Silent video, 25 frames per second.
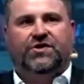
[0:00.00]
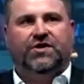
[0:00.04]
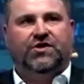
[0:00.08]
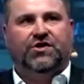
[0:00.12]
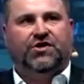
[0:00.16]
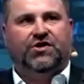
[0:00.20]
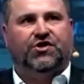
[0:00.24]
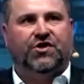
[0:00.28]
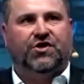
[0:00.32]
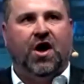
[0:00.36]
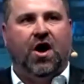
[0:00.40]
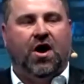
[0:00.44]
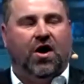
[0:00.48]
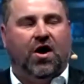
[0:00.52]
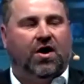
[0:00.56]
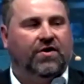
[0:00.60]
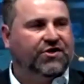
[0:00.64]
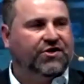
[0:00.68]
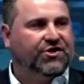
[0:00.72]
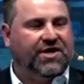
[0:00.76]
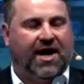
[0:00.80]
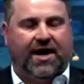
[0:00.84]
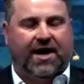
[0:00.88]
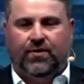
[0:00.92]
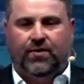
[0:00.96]
start
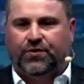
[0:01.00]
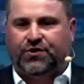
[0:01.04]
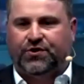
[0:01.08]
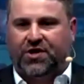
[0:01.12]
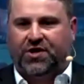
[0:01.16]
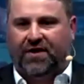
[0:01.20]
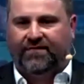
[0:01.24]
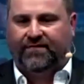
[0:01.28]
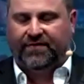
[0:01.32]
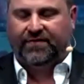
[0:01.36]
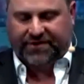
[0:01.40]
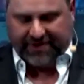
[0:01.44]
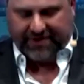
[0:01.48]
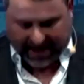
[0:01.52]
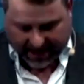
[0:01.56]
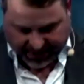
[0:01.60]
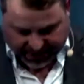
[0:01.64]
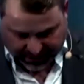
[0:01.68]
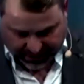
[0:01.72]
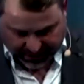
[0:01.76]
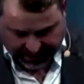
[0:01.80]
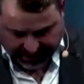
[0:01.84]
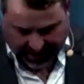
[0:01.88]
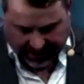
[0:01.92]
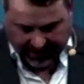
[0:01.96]
sales
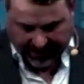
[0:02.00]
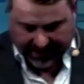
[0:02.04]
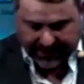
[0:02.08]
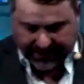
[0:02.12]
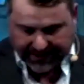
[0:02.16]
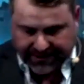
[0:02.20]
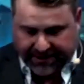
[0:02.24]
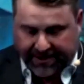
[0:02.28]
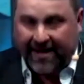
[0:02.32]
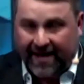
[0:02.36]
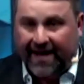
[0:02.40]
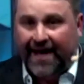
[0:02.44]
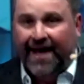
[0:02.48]
conversations like this.